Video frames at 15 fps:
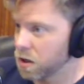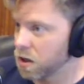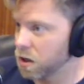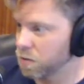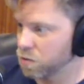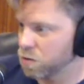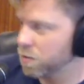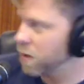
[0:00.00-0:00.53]

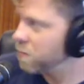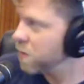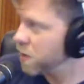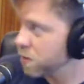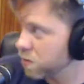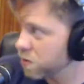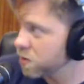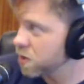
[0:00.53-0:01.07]
you might be
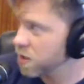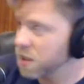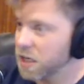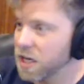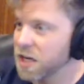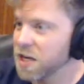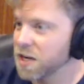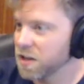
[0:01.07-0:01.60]
interested
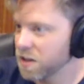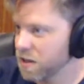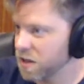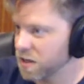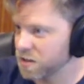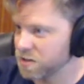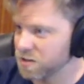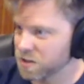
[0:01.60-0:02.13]
in
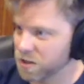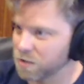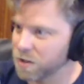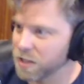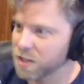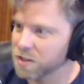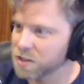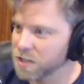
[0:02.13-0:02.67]
this,
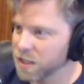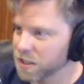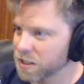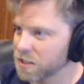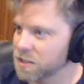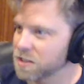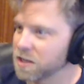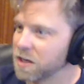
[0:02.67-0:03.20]
and there's like
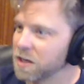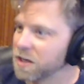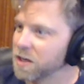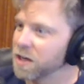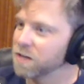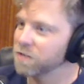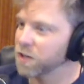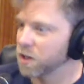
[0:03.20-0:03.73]
this
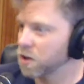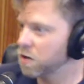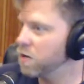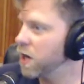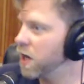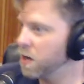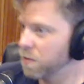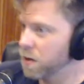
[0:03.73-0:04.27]
kind of like, oh,
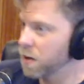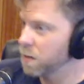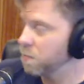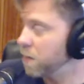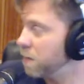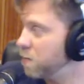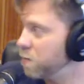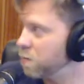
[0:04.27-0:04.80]
hey,
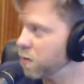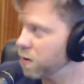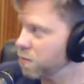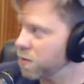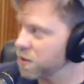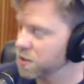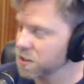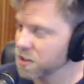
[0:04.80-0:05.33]
maybe you want to
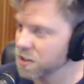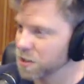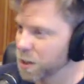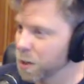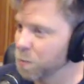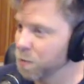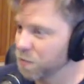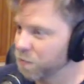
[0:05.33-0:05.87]
watch this.
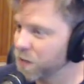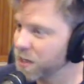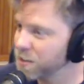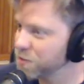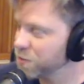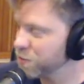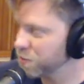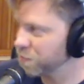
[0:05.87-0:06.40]
But if I
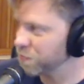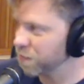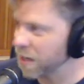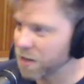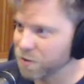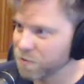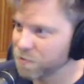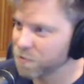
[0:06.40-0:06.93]
search a flat
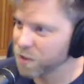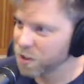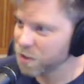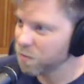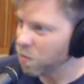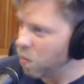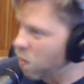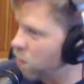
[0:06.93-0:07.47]
Earth
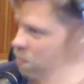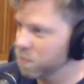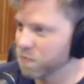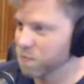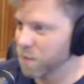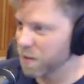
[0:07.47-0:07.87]
video, all of my